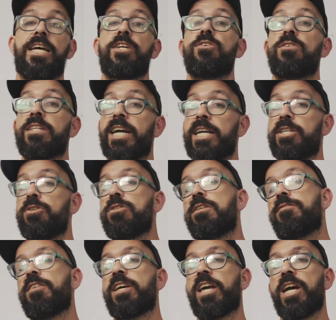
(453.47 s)
and then you'll get
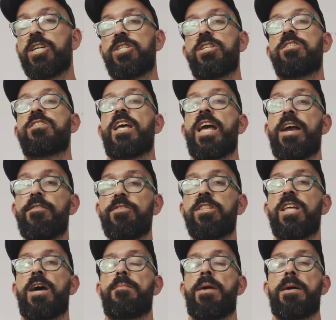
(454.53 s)
notifications
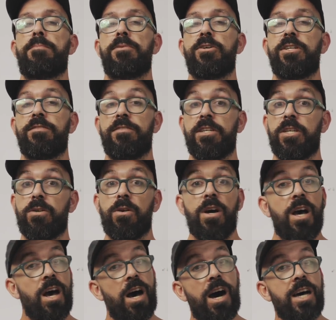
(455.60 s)
every time I upload a video.
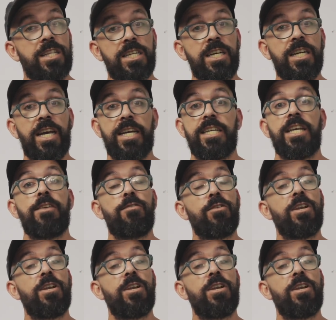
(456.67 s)
Other than that,